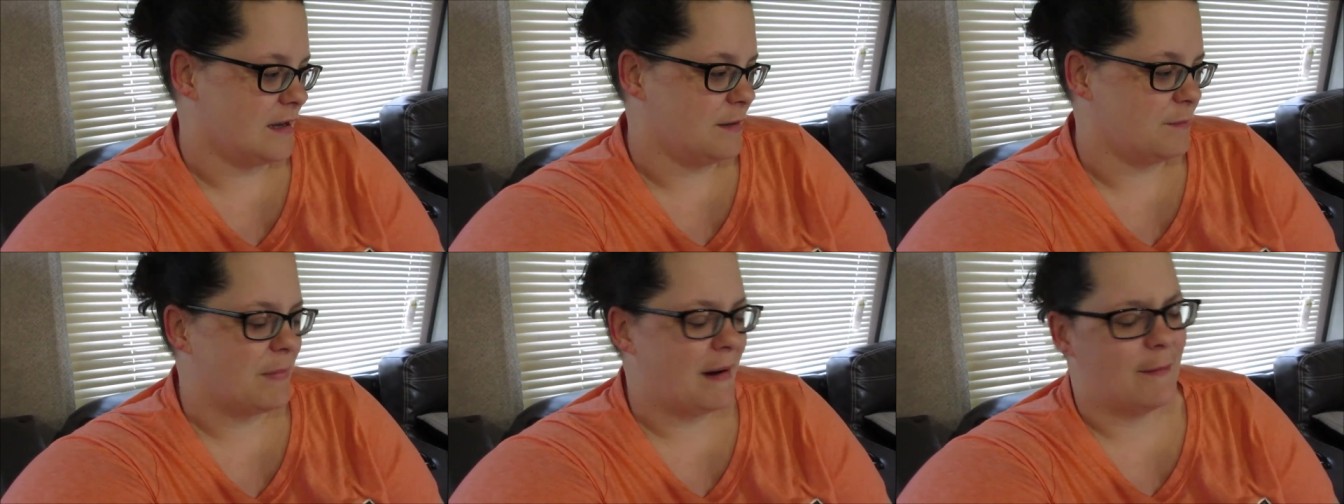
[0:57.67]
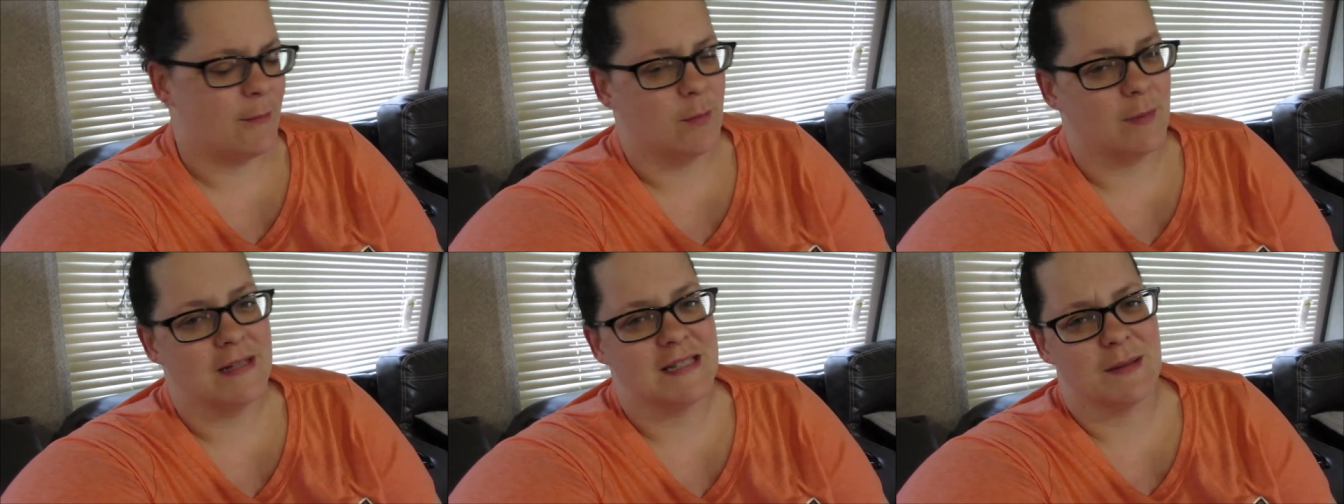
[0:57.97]
and
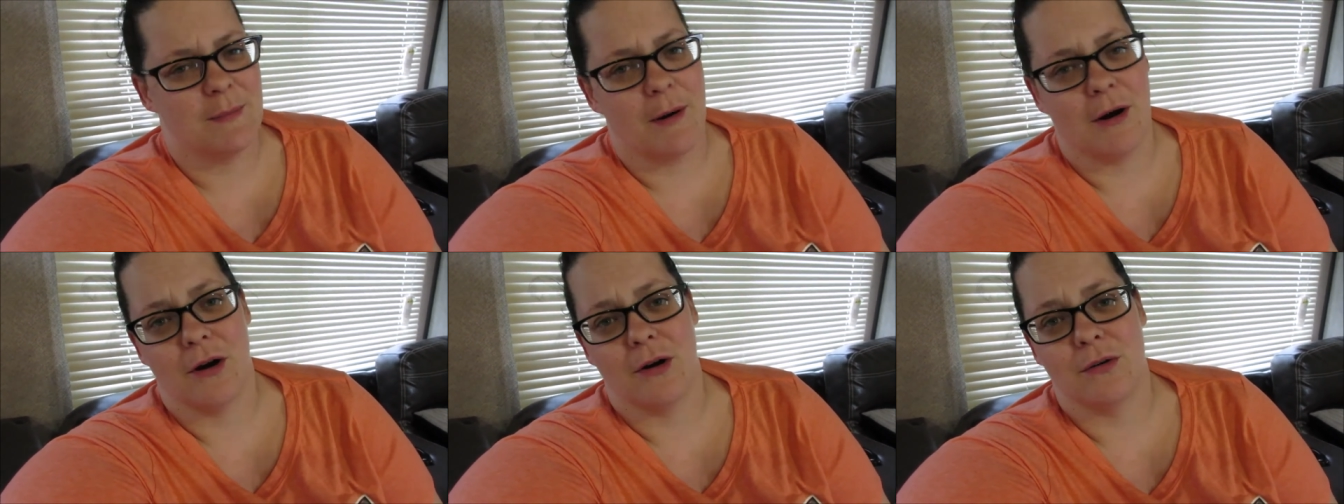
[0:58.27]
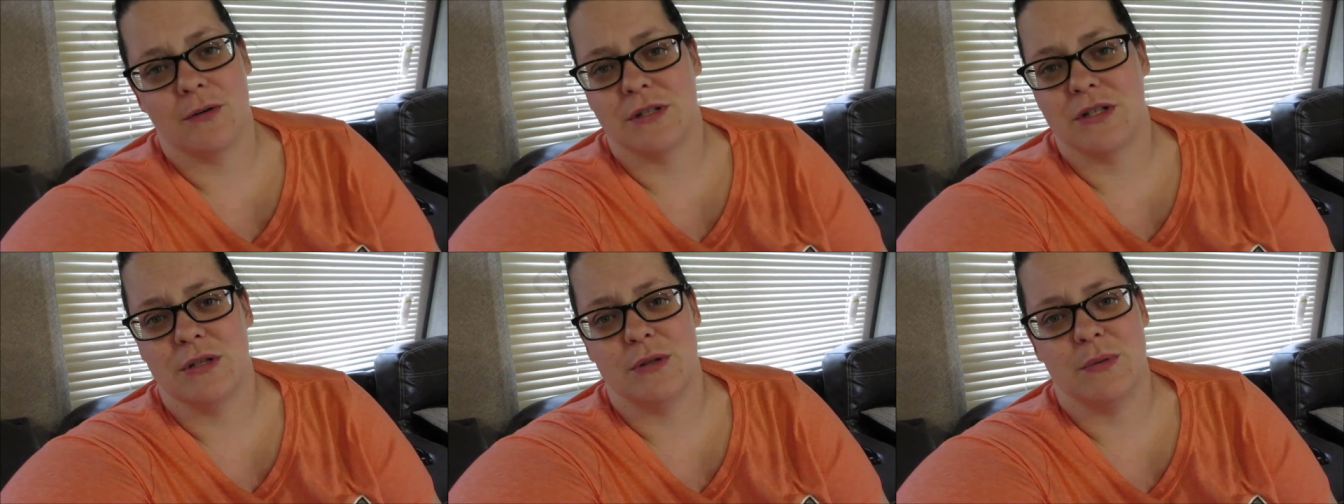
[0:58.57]
probably
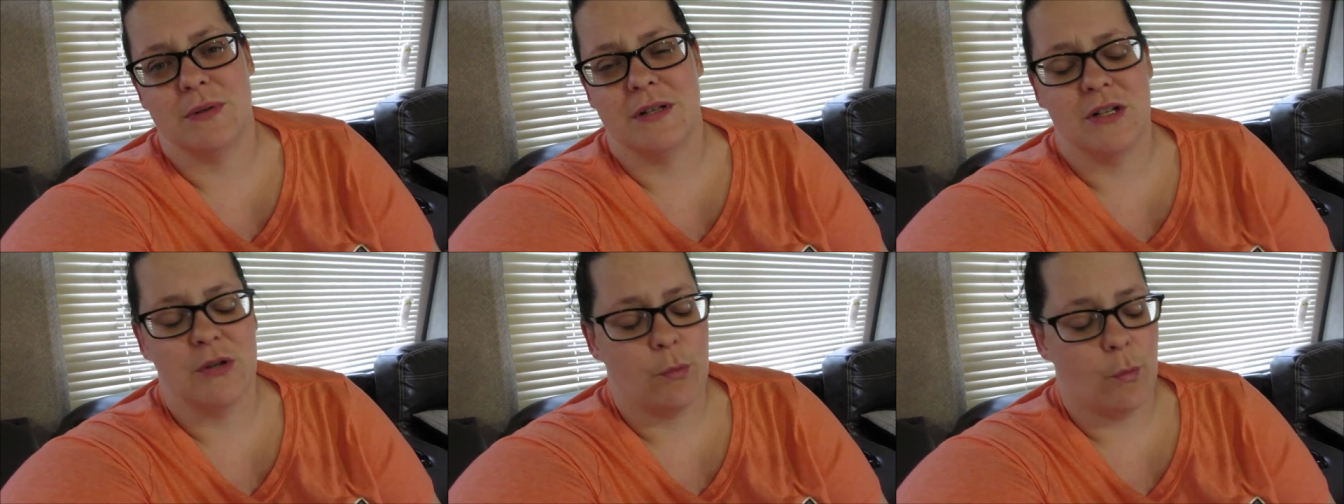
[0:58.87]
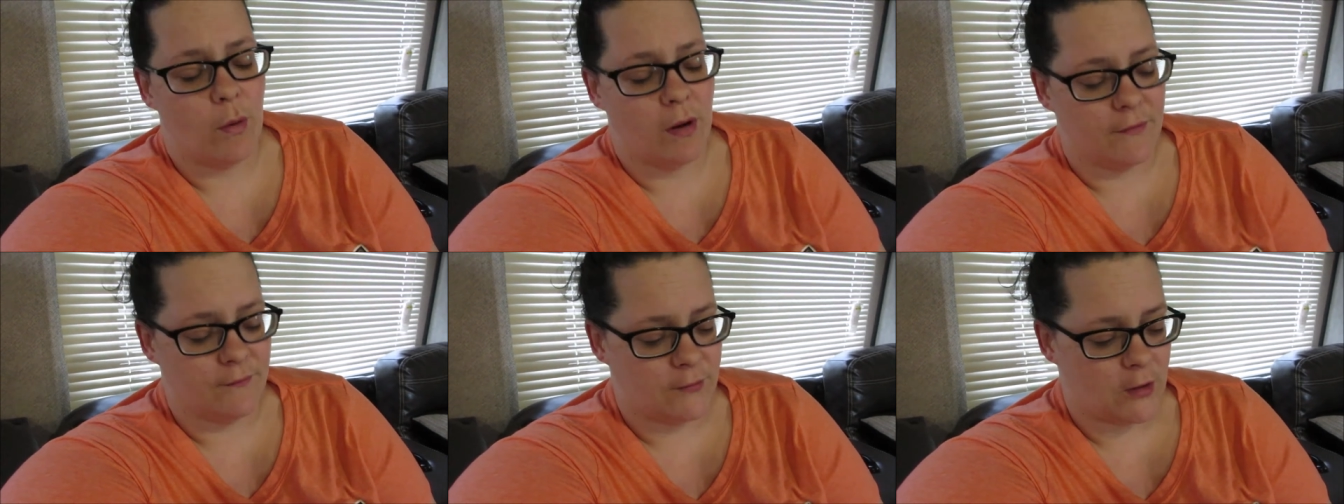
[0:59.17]
tomorrow too, into
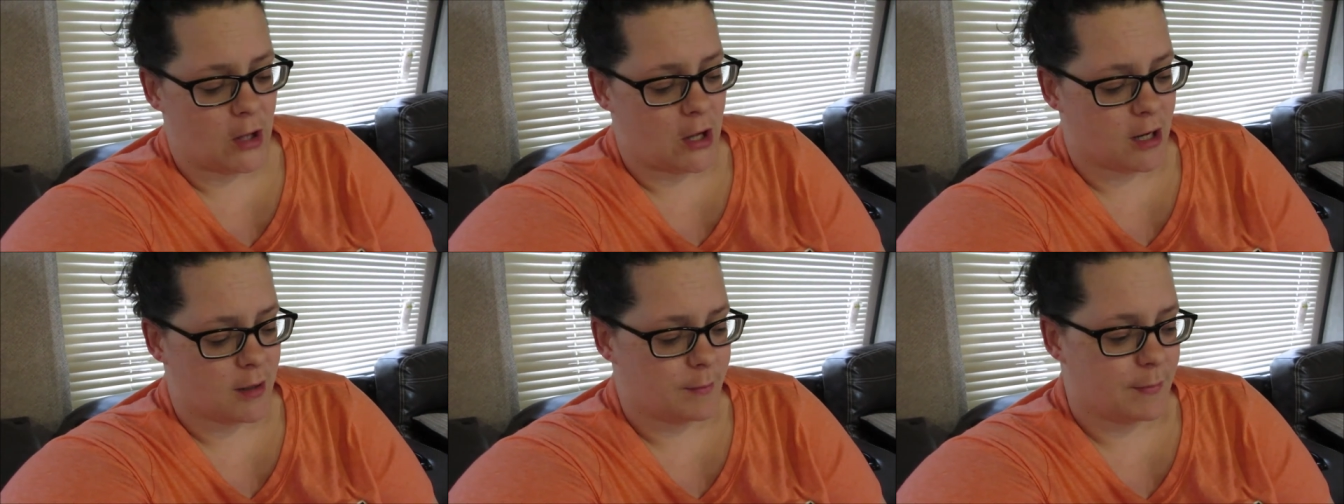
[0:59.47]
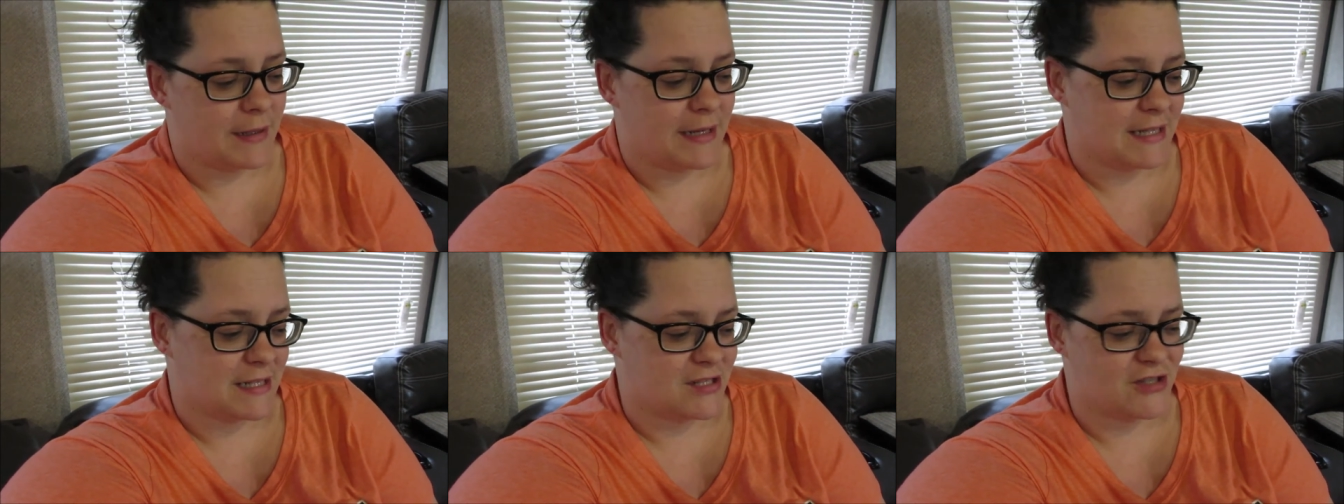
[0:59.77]
one vlog
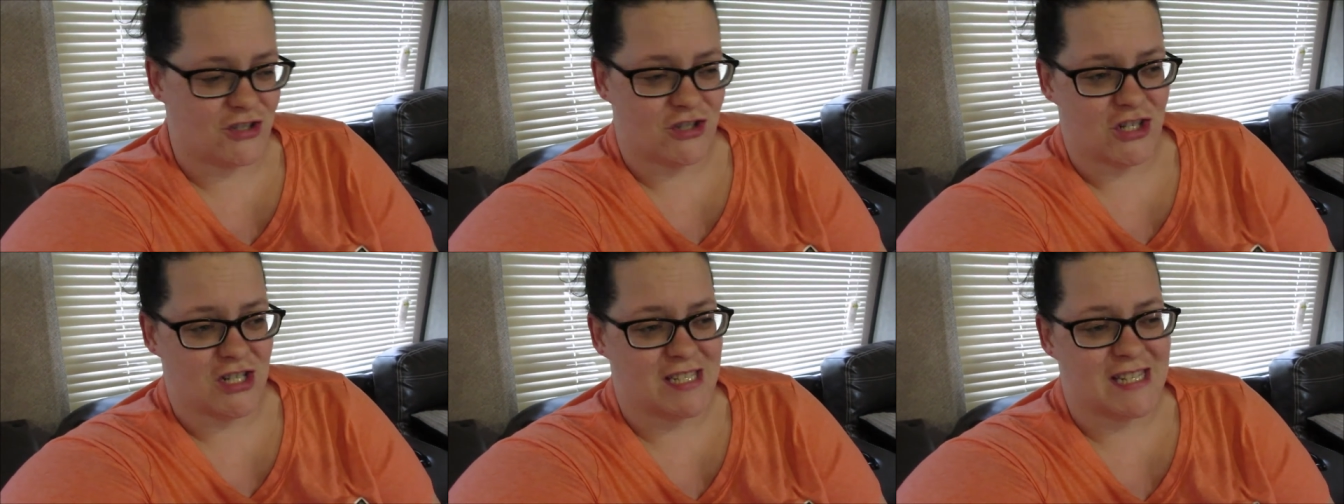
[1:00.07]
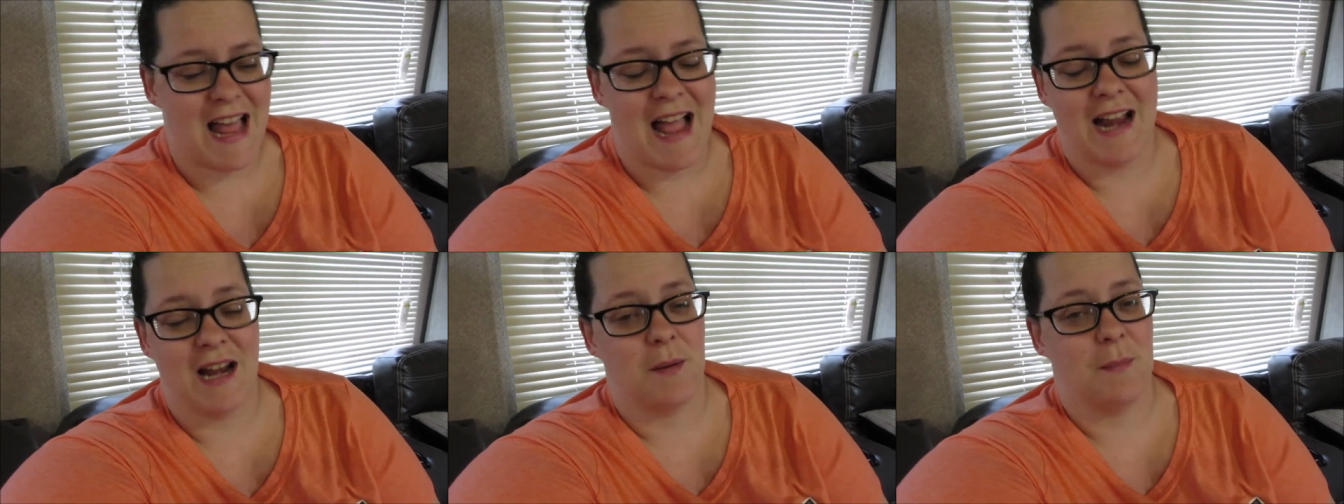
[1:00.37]
because there's just
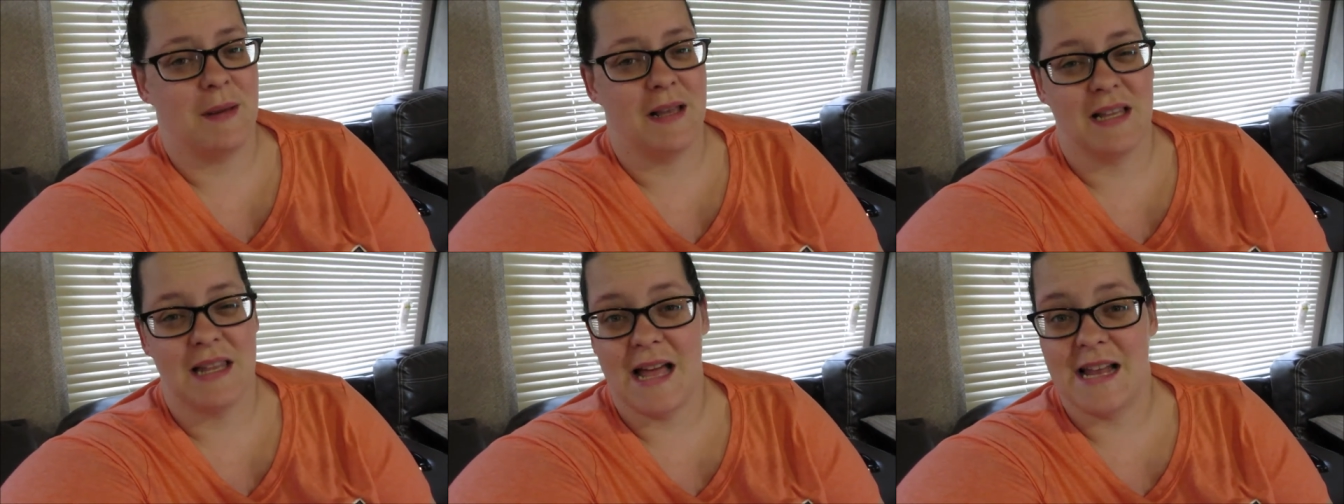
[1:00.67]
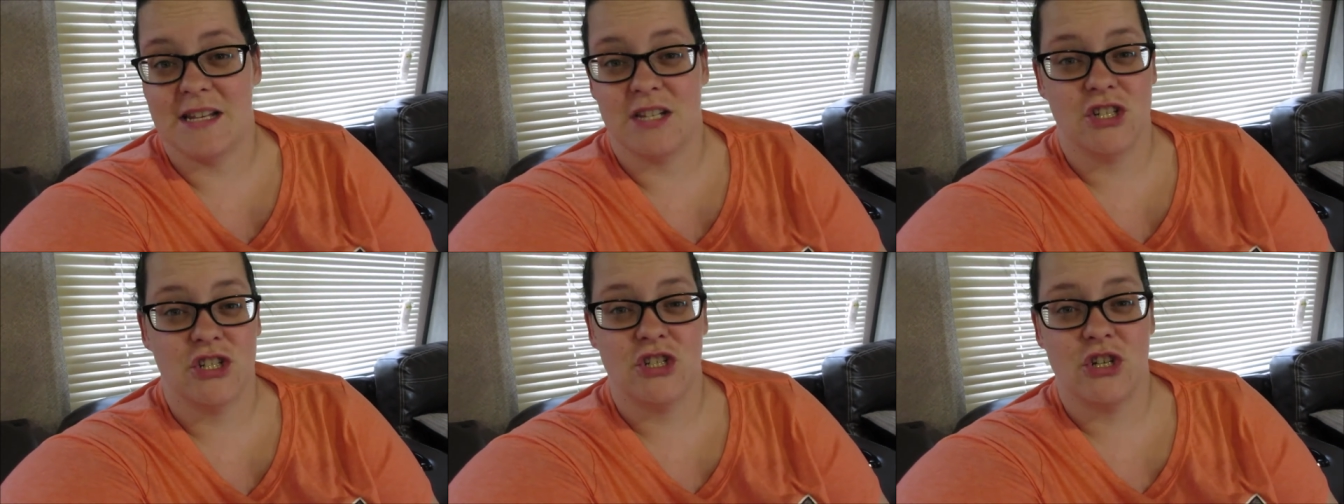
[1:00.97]
not gonna be a
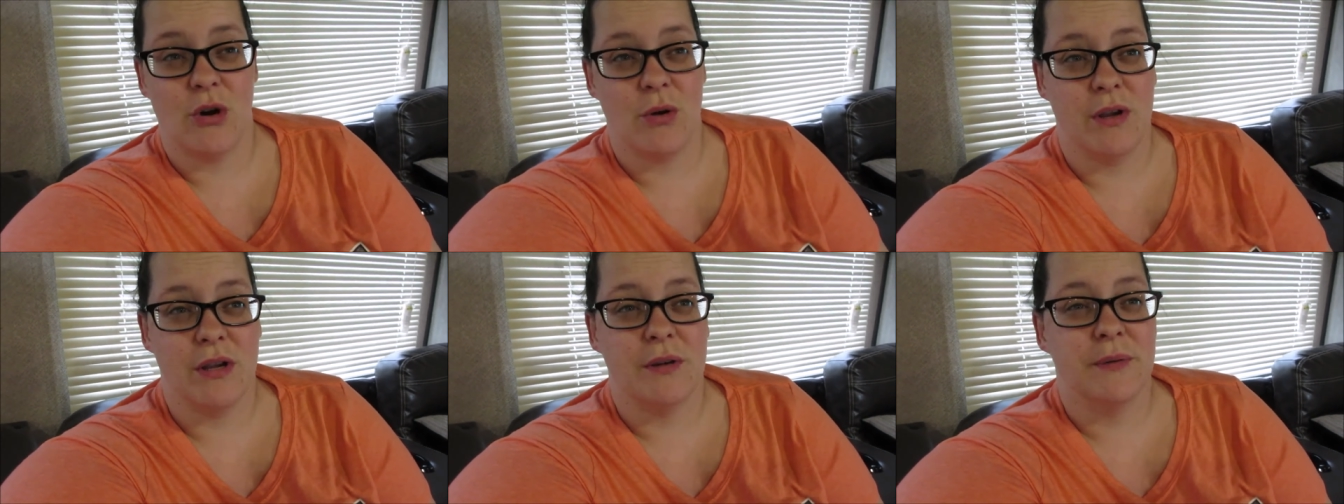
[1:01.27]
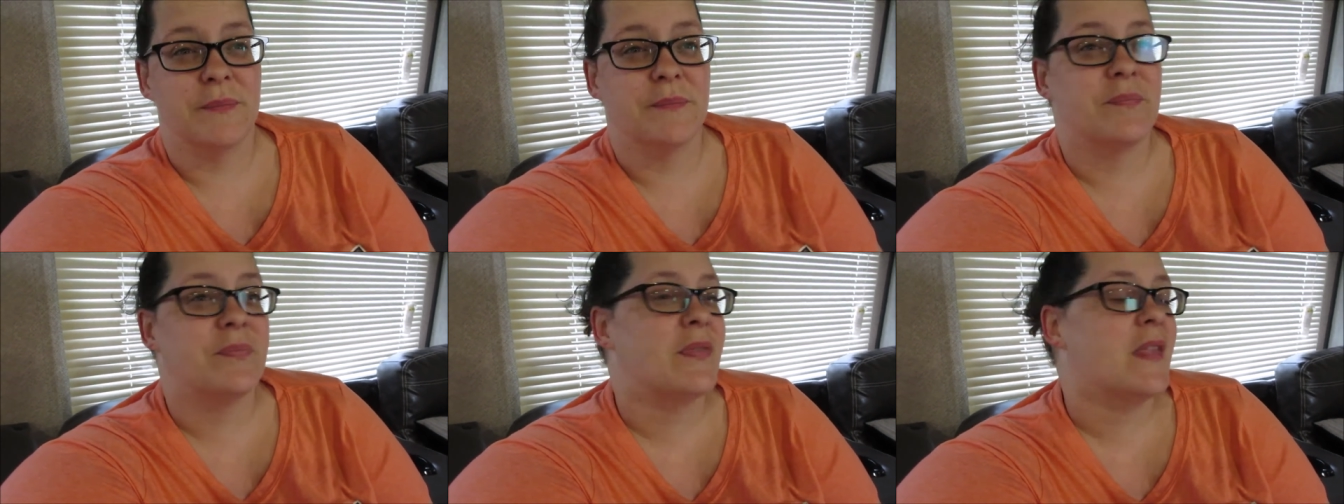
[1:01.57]
lot to show you.